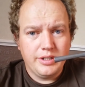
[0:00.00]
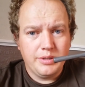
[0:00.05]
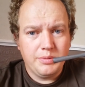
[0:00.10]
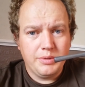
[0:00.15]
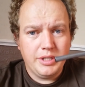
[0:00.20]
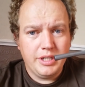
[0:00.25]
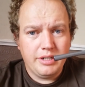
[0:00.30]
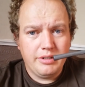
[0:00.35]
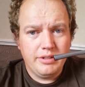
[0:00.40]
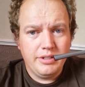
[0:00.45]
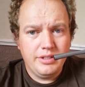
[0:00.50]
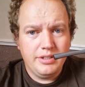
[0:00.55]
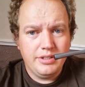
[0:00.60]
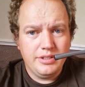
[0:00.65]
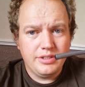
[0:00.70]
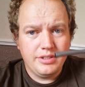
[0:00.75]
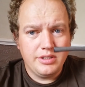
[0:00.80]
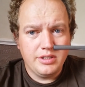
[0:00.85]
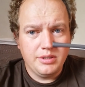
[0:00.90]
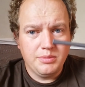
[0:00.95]
I'm carrying
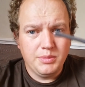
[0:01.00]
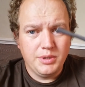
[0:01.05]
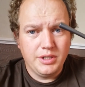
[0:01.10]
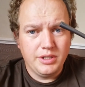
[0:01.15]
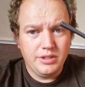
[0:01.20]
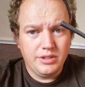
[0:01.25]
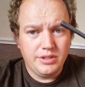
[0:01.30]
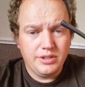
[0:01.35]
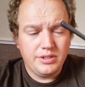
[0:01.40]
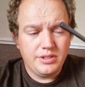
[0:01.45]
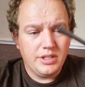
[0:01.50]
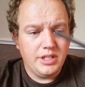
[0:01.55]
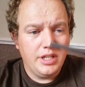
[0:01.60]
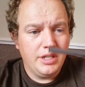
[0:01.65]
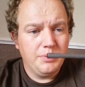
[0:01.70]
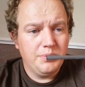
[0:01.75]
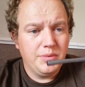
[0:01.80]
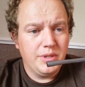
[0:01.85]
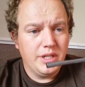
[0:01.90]
this at the minute all the time.